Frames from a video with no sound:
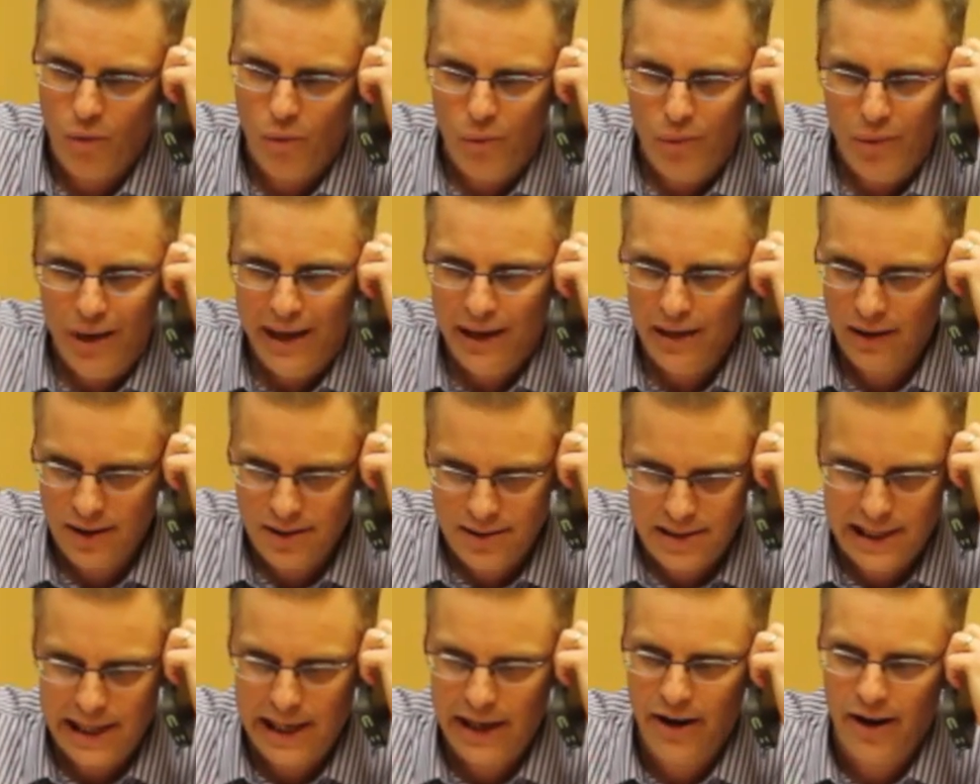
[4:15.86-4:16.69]

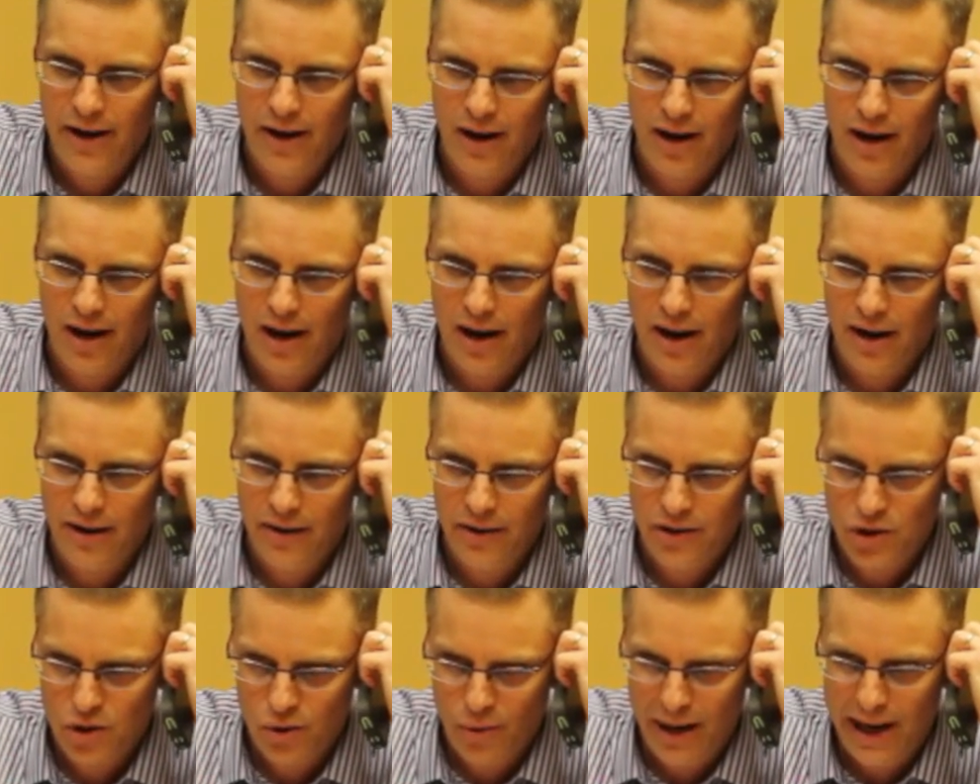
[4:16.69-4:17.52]
realistic
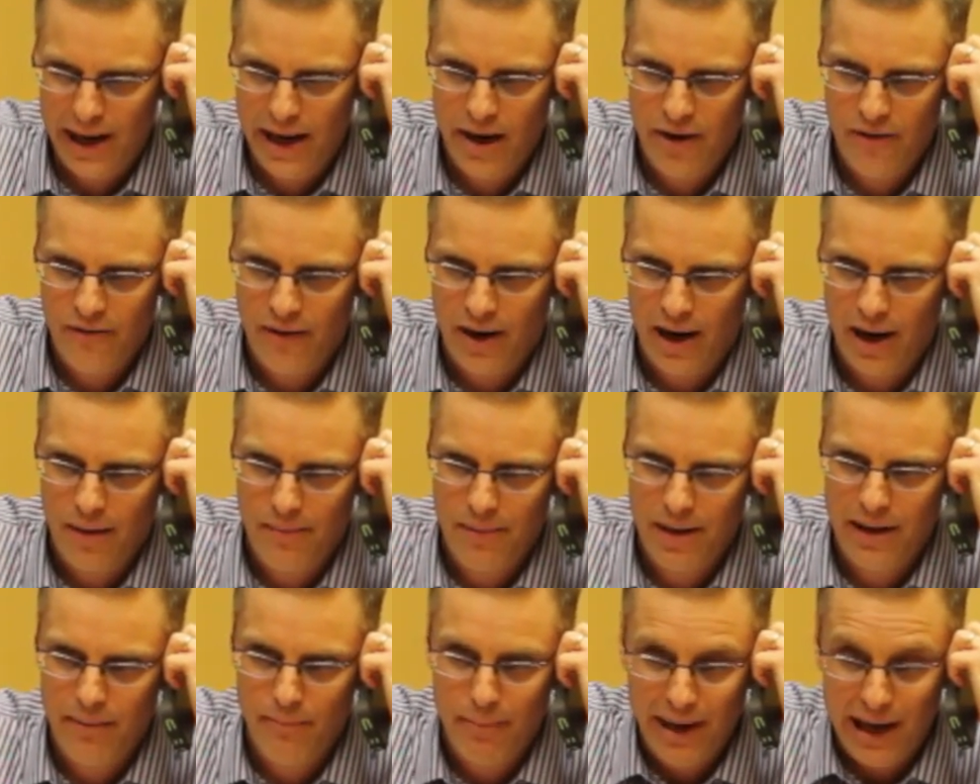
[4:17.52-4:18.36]
training
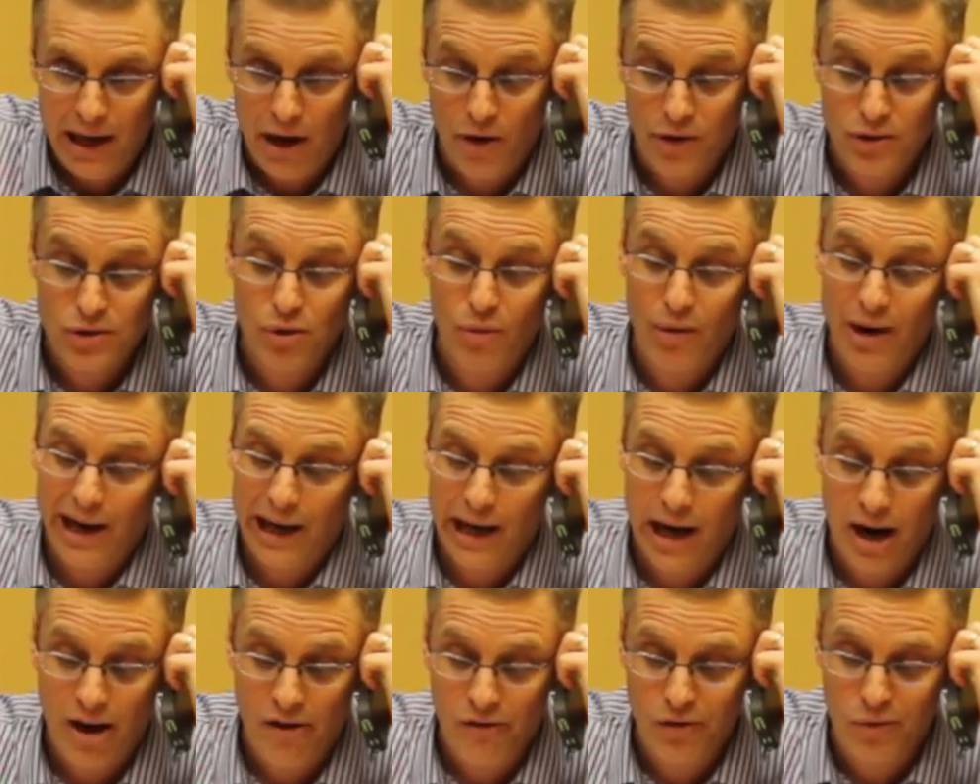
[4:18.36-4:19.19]
environment, but also in a
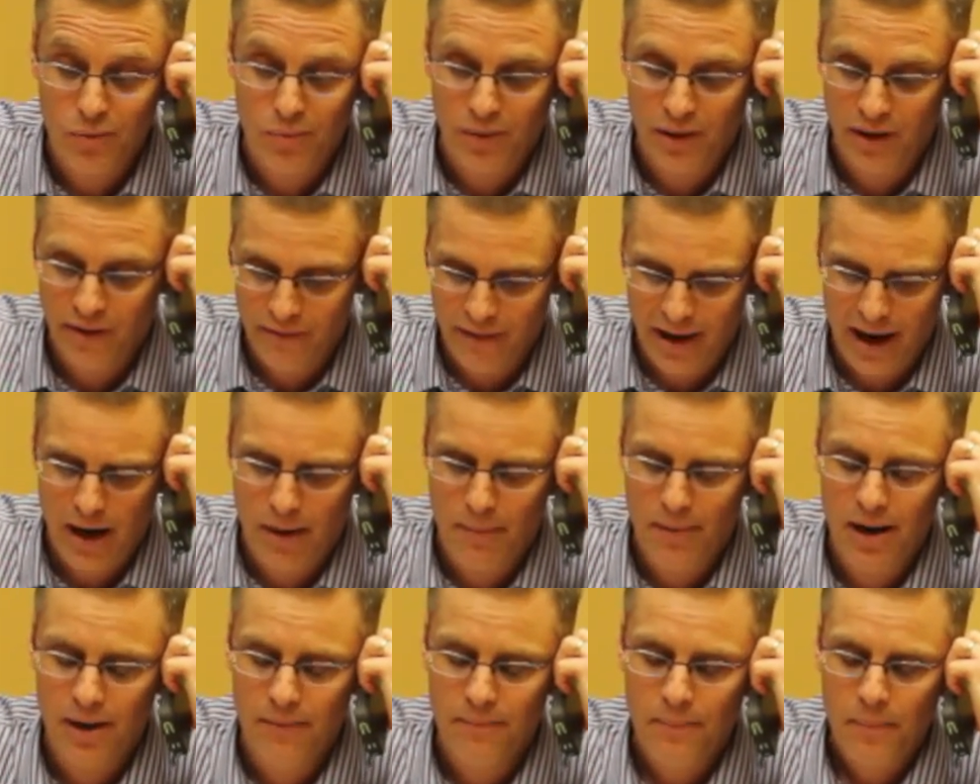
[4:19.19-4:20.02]
comfortable
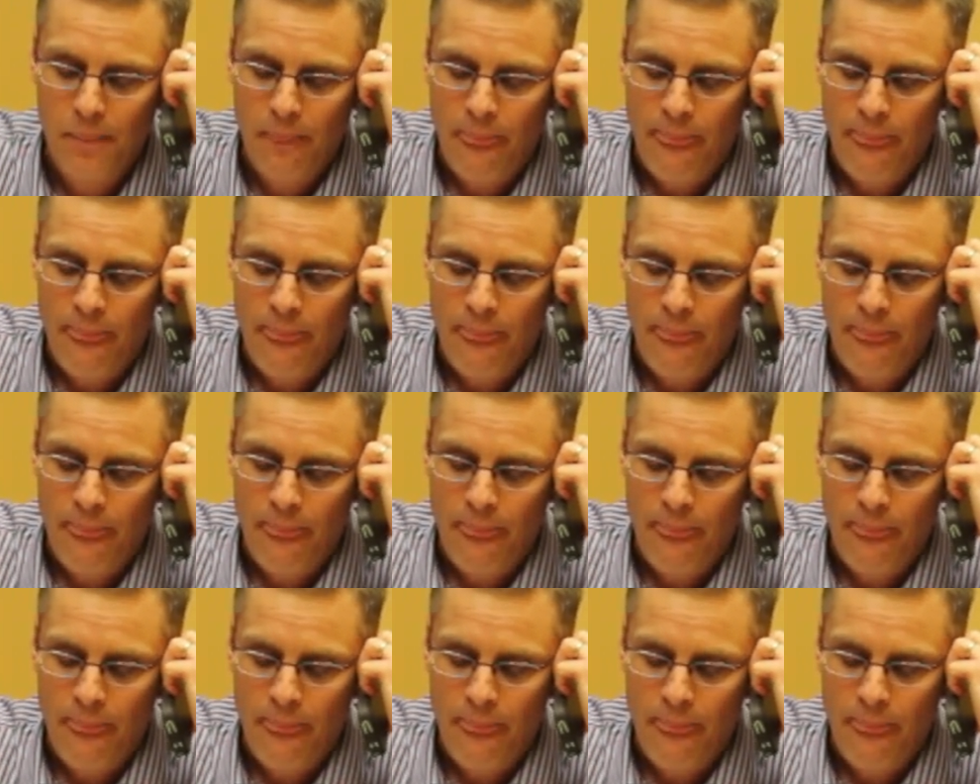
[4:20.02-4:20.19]
environment.